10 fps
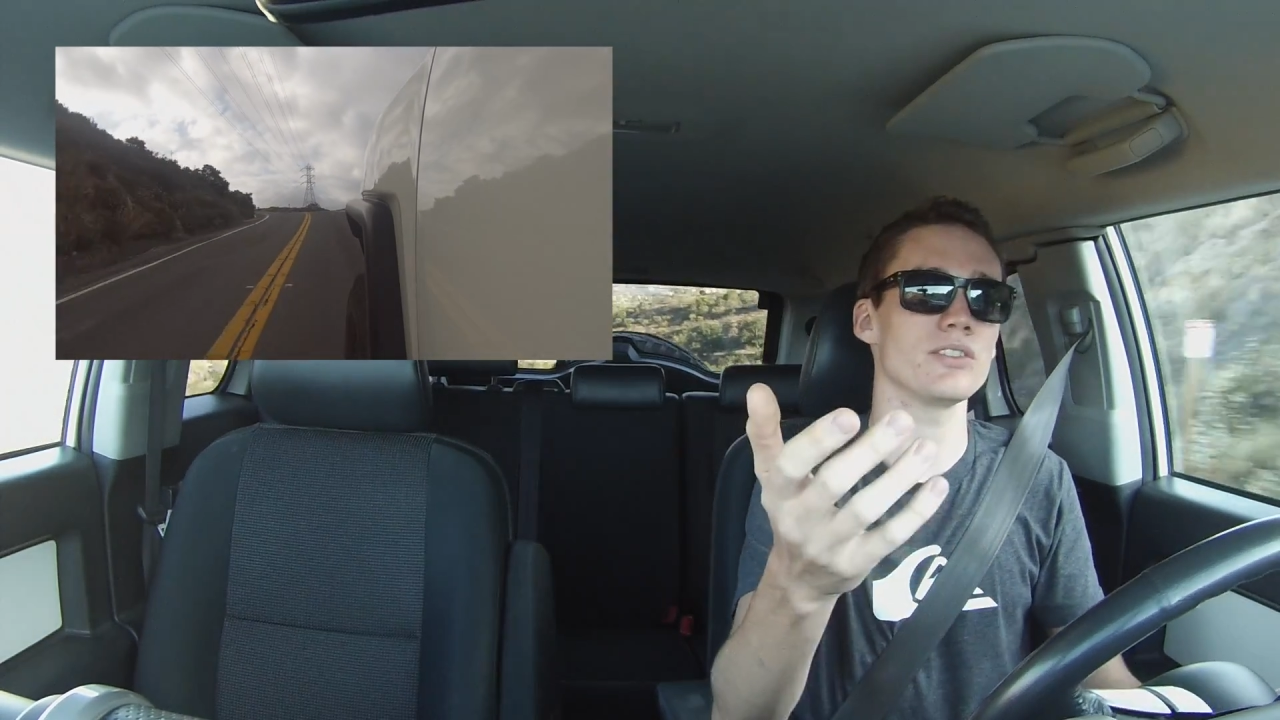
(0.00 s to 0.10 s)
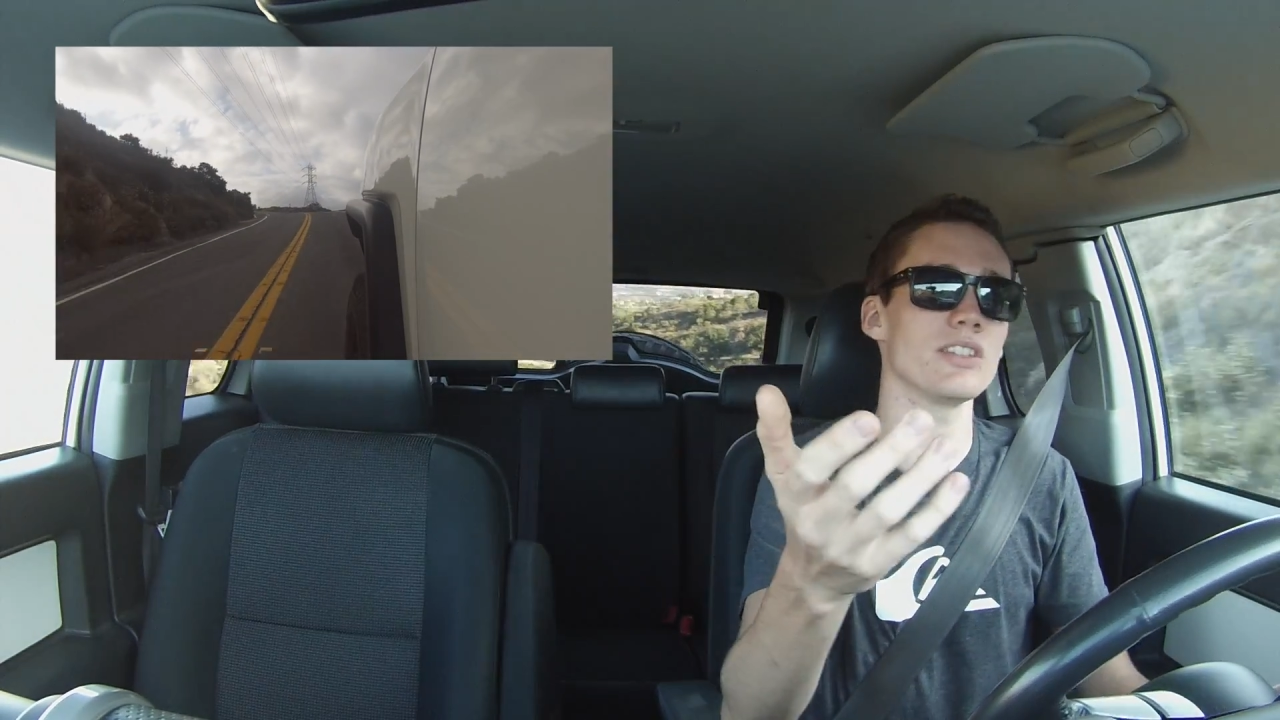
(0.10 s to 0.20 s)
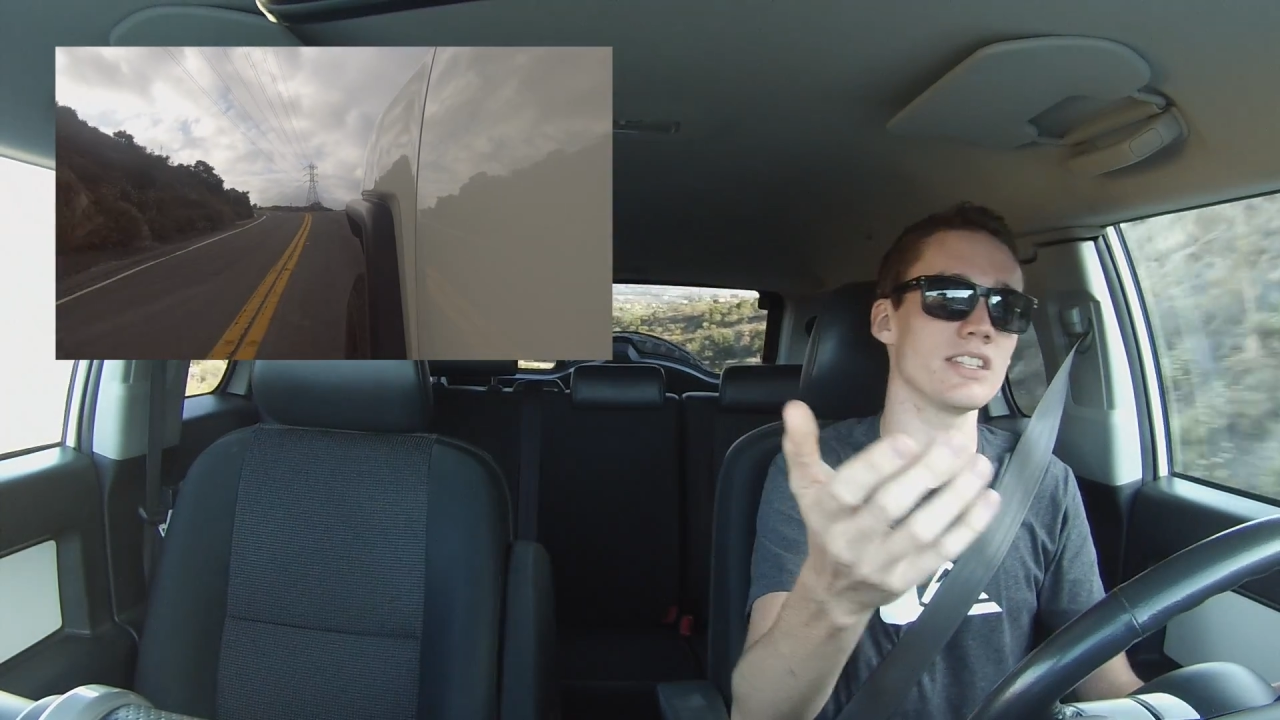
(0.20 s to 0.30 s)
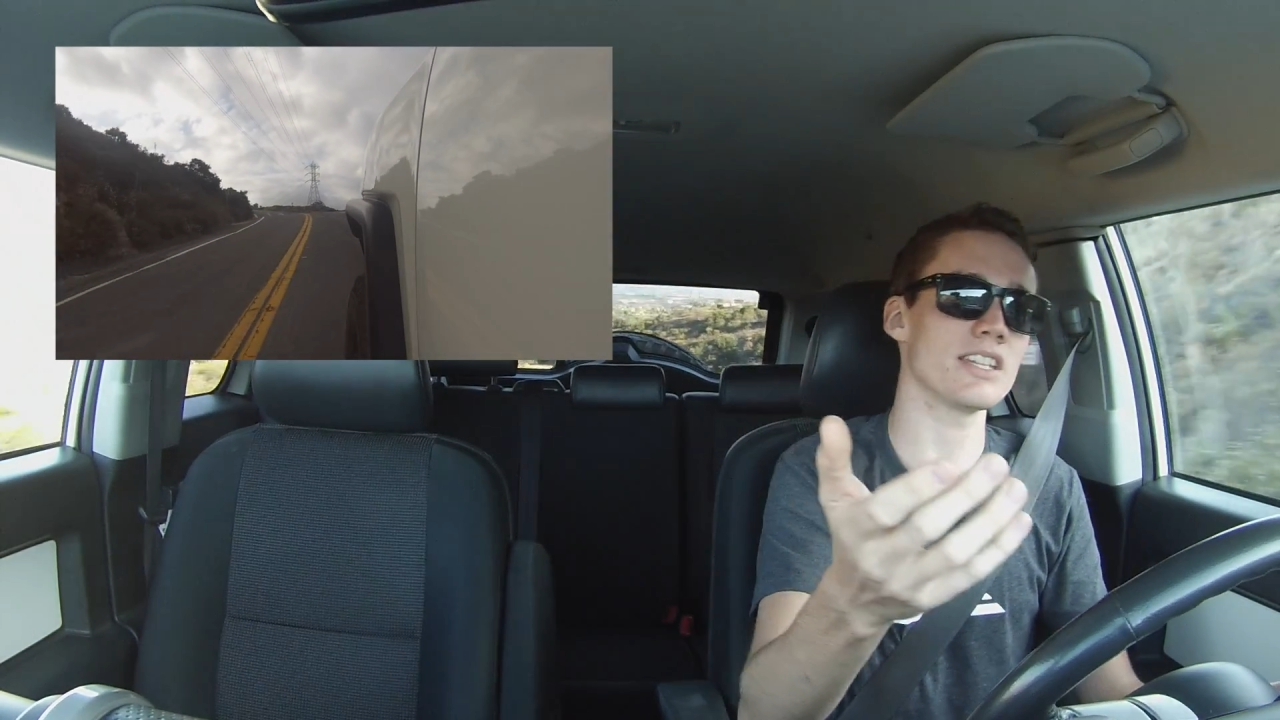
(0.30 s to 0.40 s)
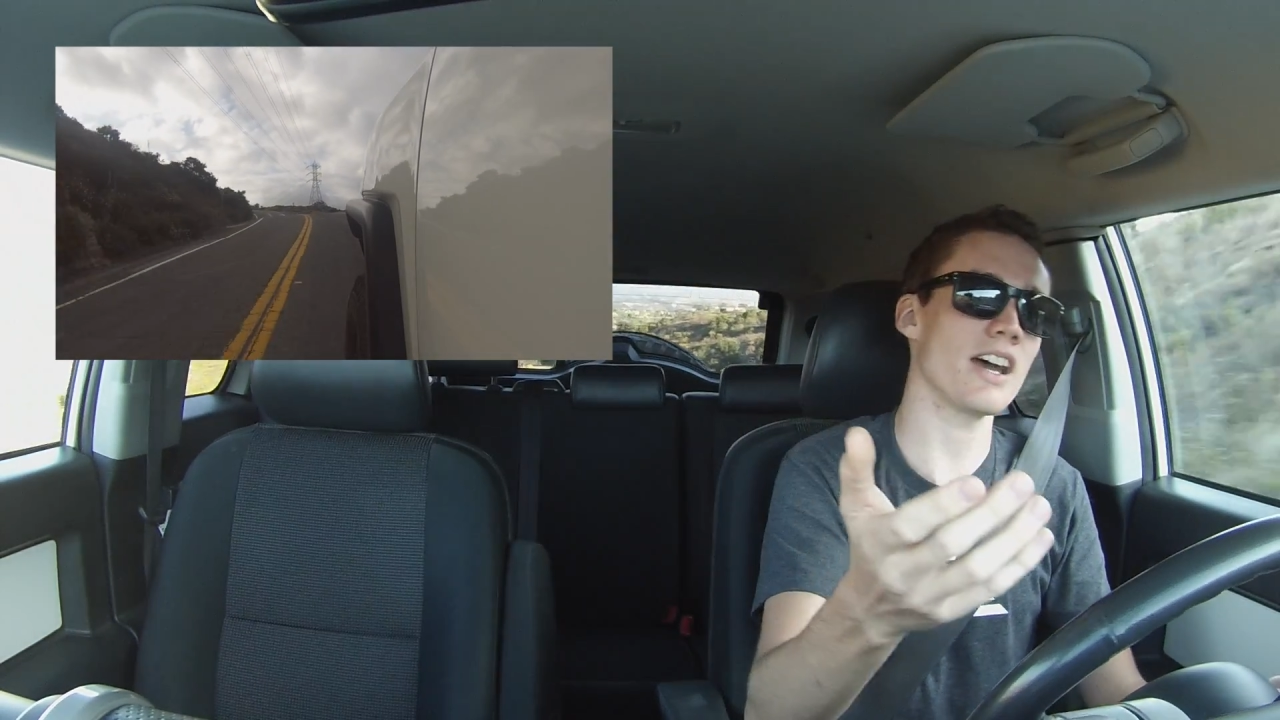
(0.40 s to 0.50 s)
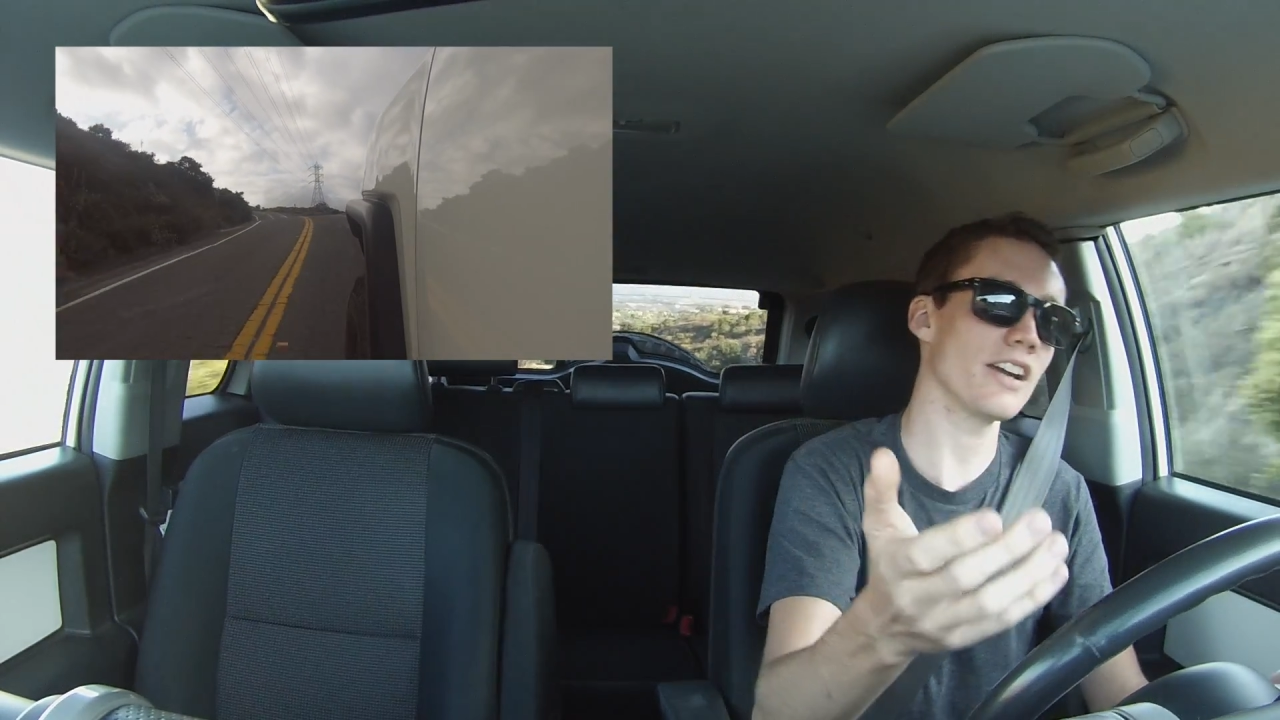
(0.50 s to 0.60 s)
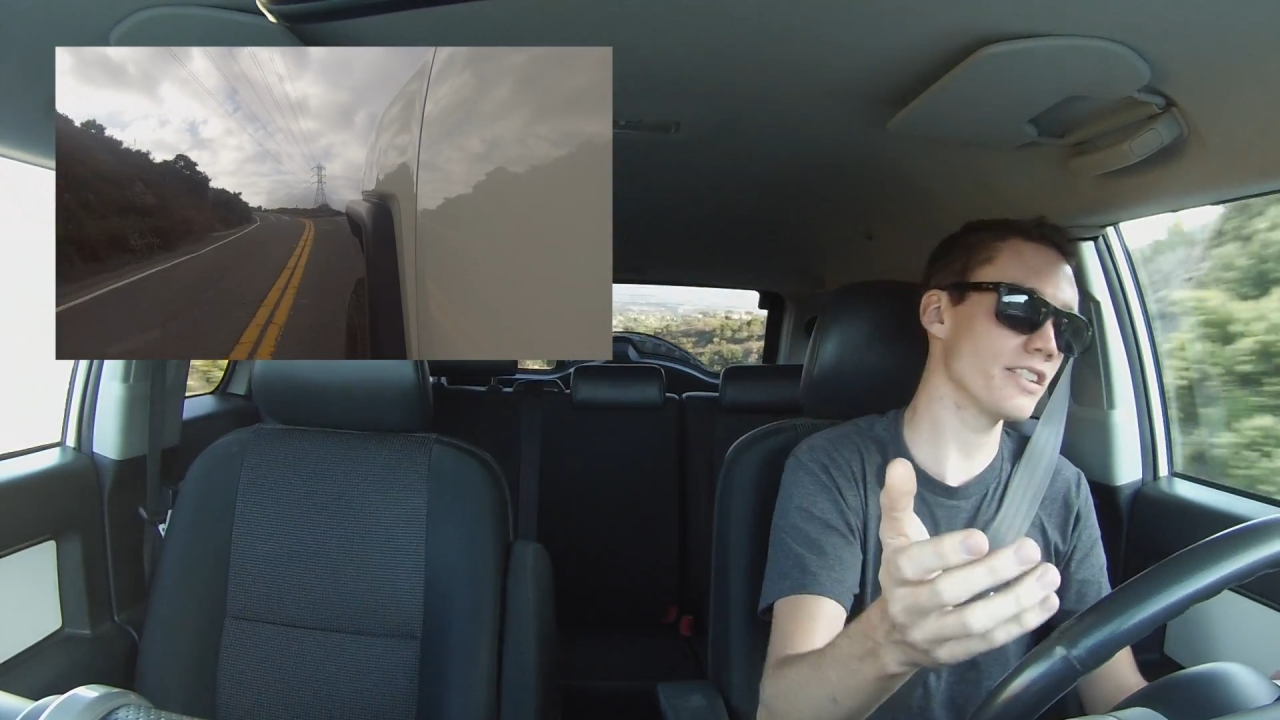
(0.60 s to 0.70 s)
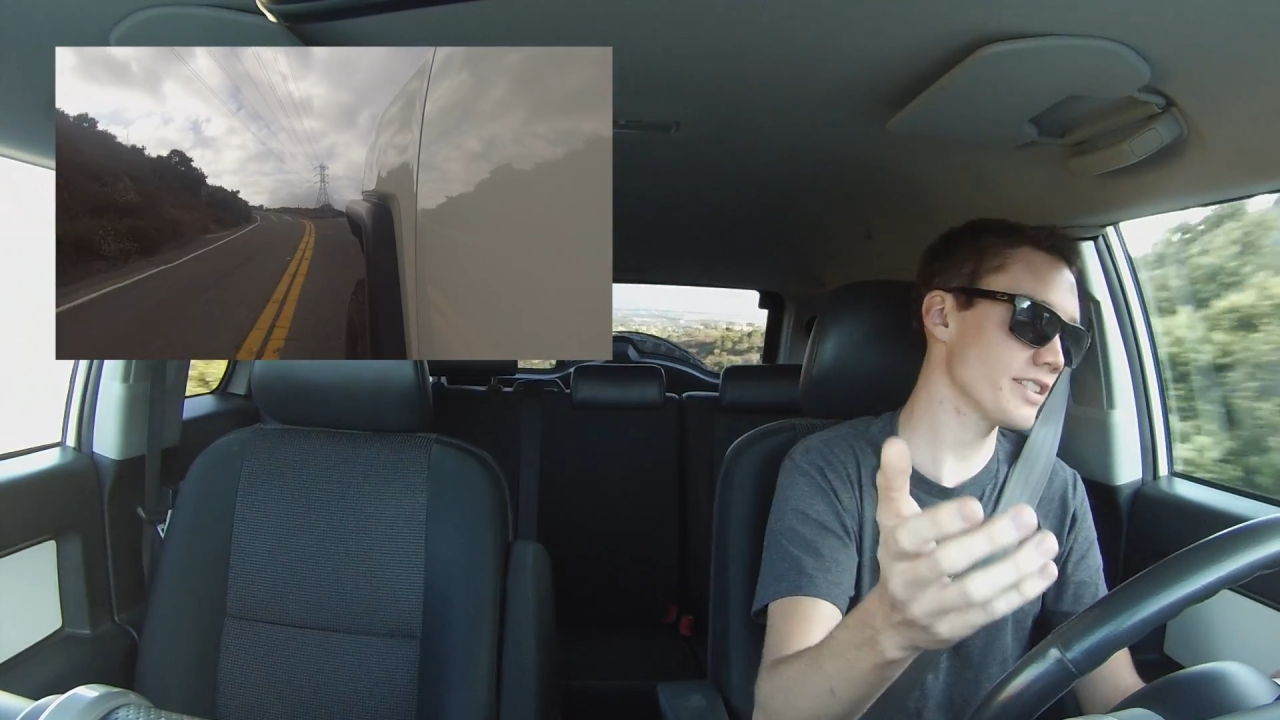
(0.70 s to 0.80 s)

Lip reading: to the tires.